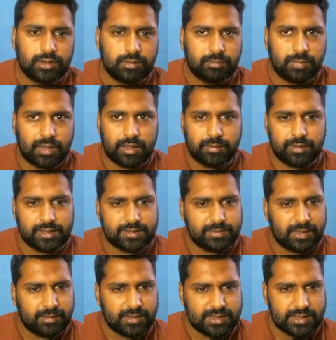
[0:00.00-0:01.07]
minus
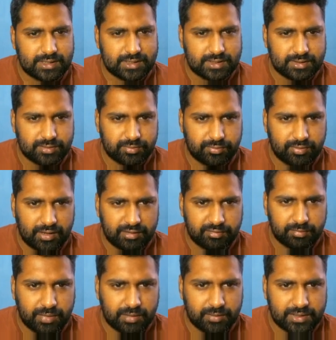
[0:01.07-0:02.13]
pi by 6,
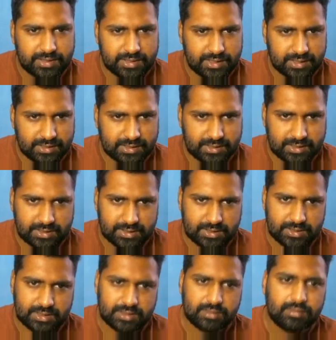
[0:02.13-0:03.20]
5 pi by
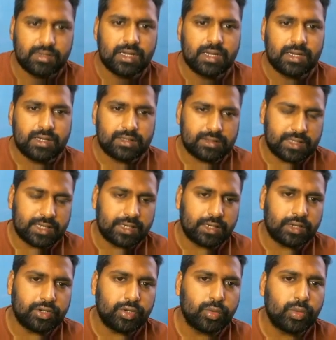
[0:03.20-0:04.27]
6, then
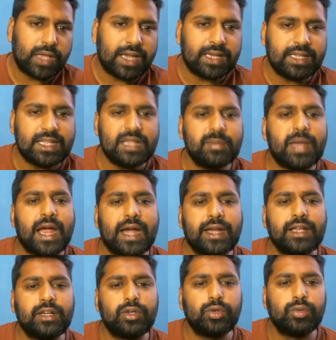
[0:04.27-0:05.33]
you can keep
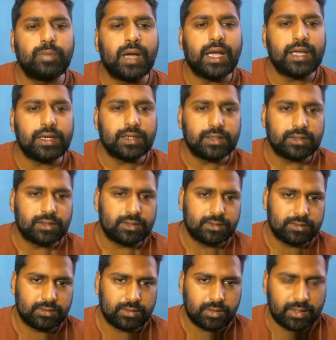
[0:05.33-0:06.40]
adding 2 pi in it.
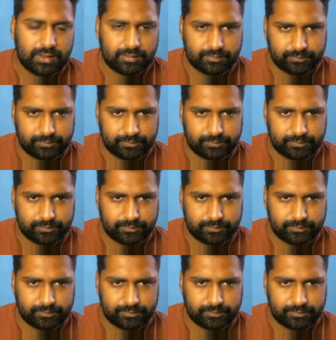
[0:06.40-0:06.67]
Okay,